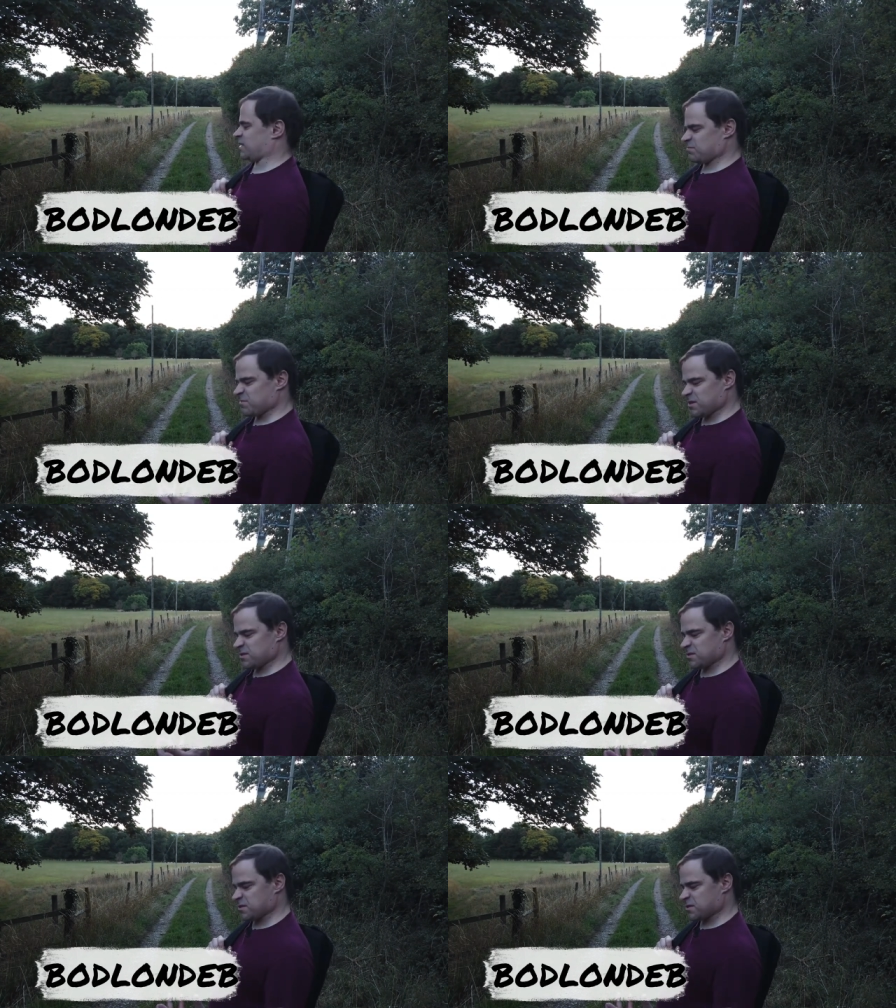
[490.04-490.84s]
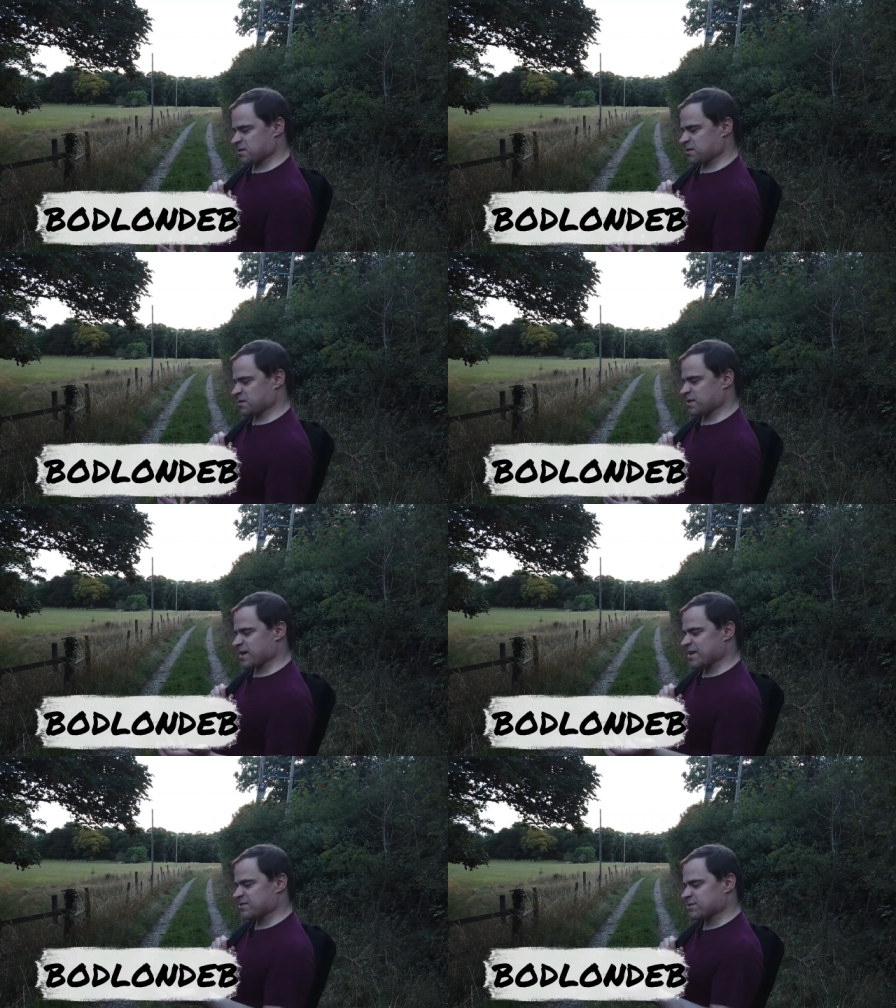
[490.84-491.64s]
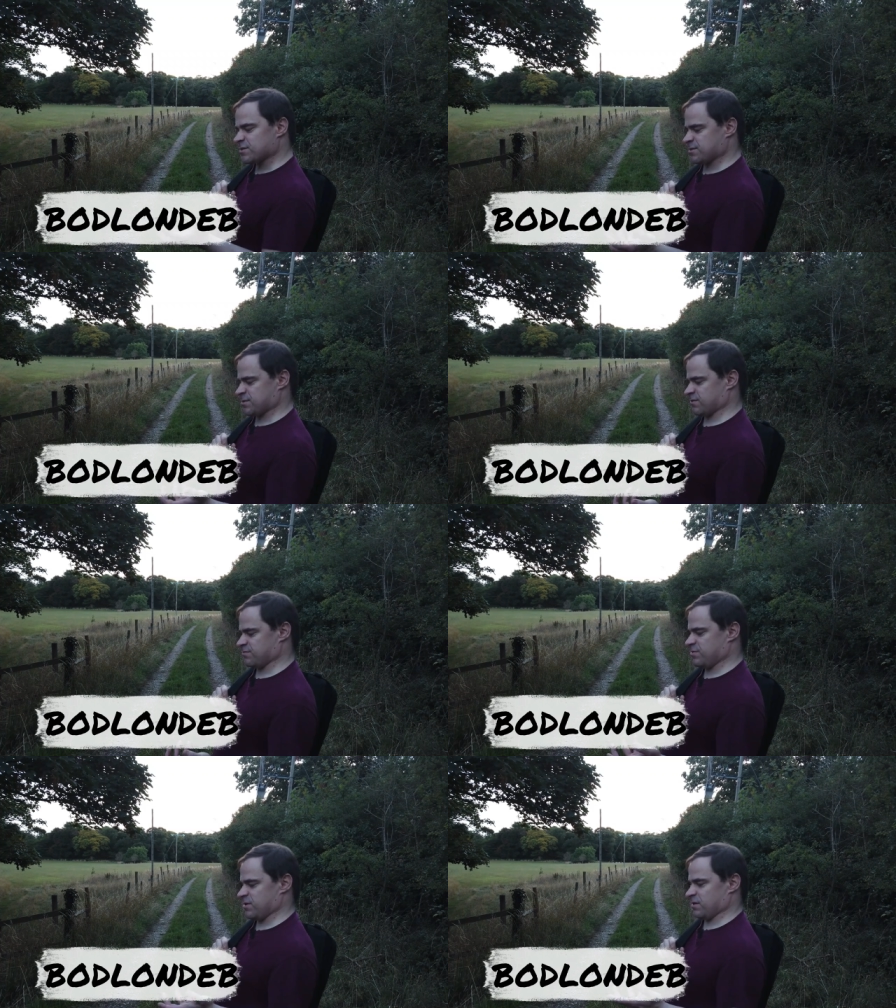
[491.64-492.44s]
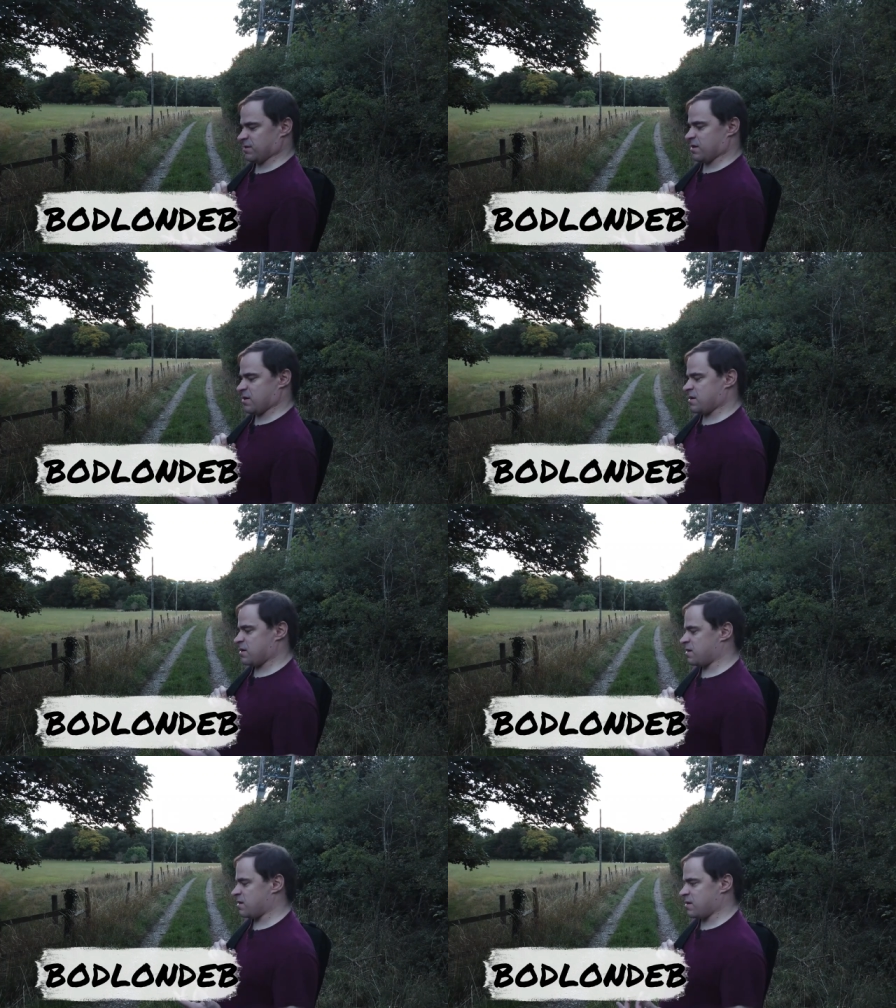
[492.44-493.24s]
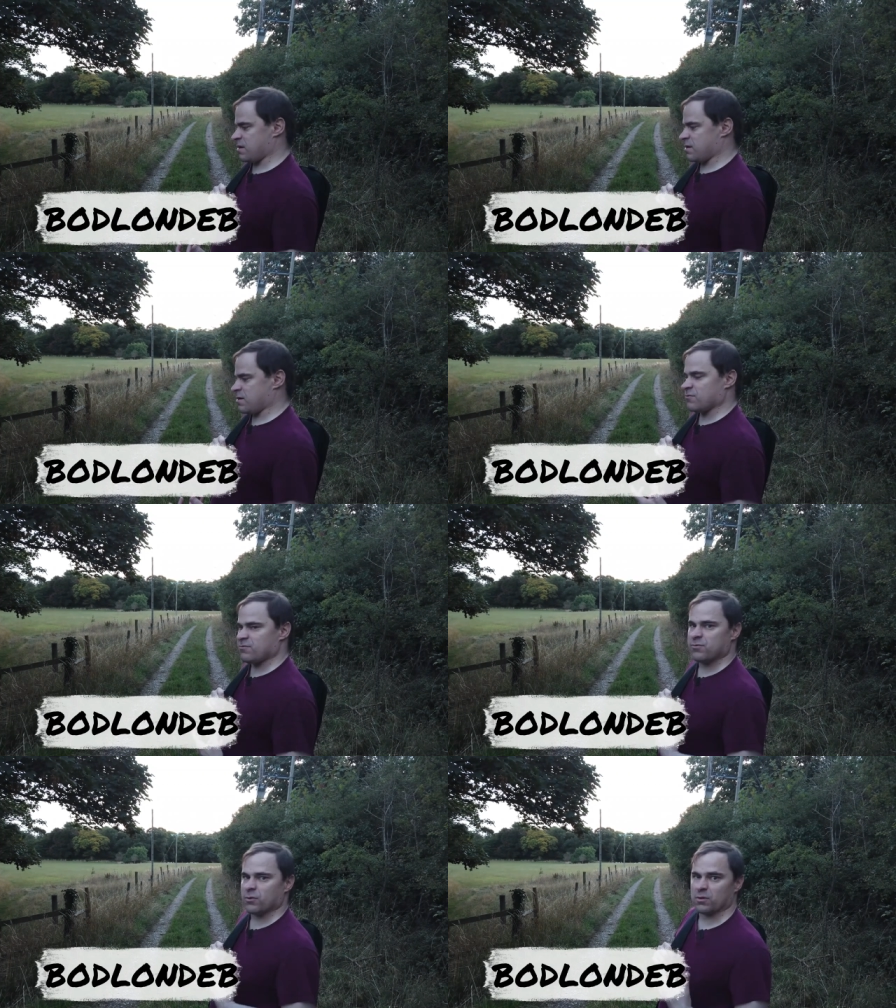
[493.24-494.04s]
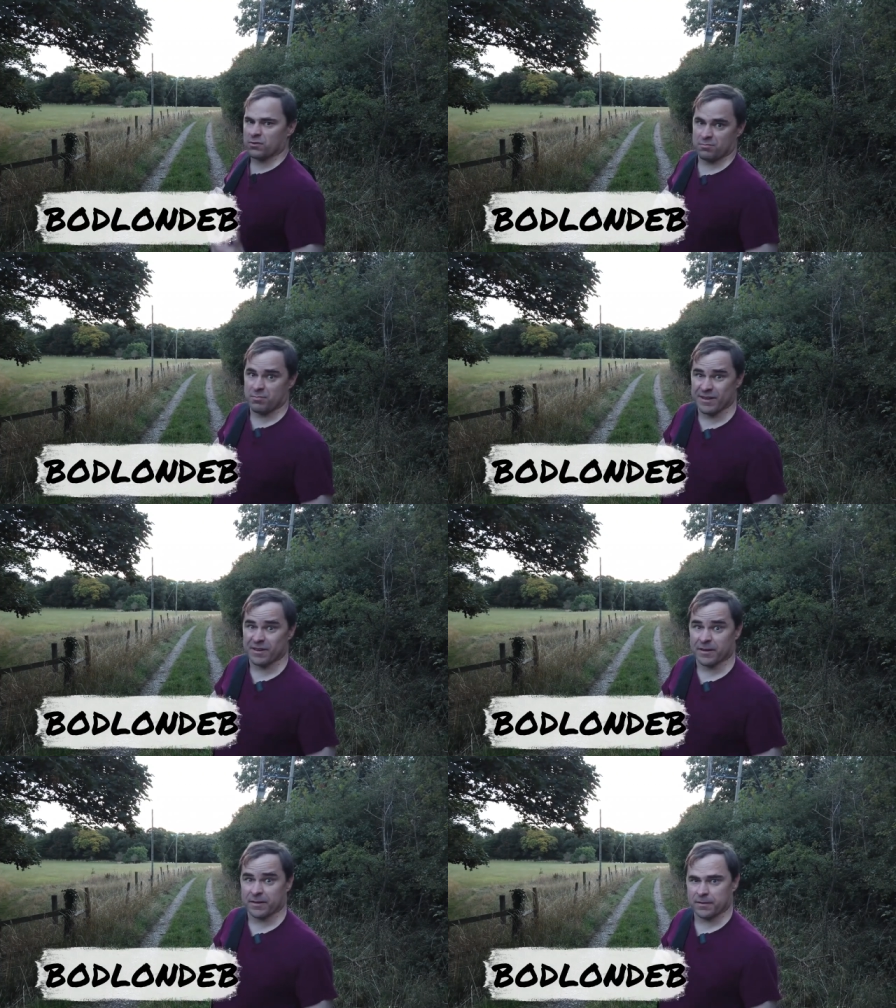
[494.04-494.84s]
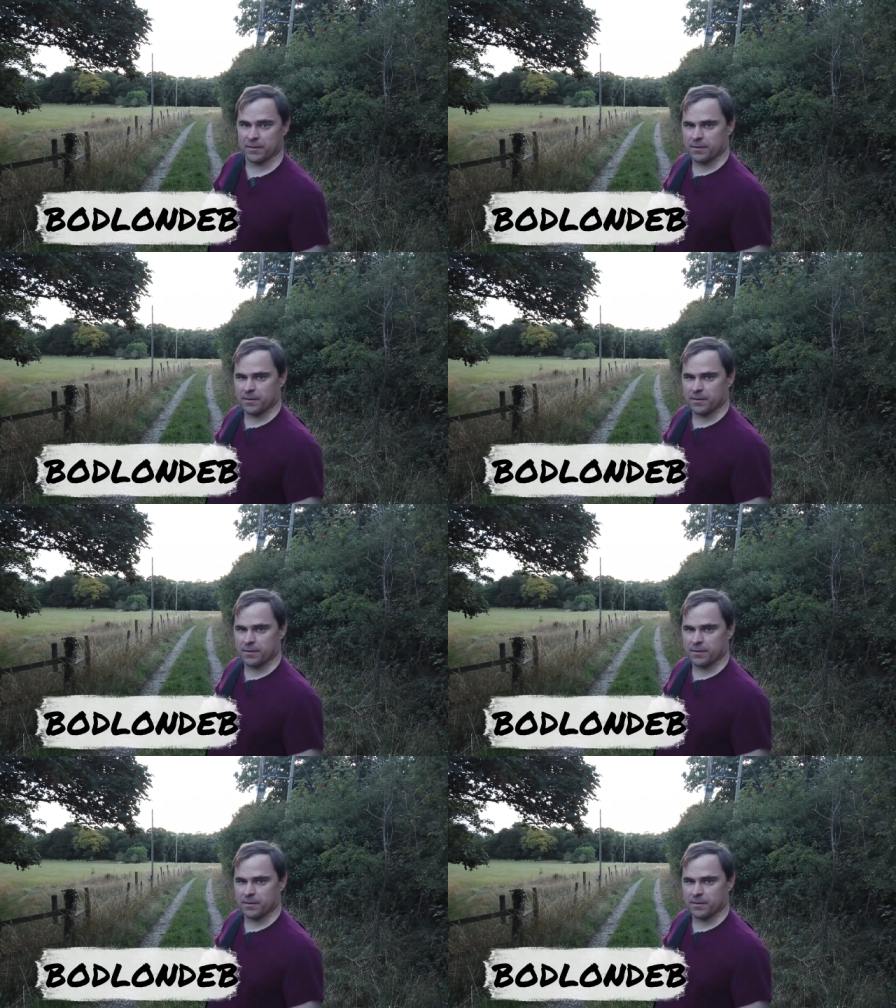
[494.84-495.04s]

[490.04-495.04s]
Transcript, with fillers: It means the essence of being full of being.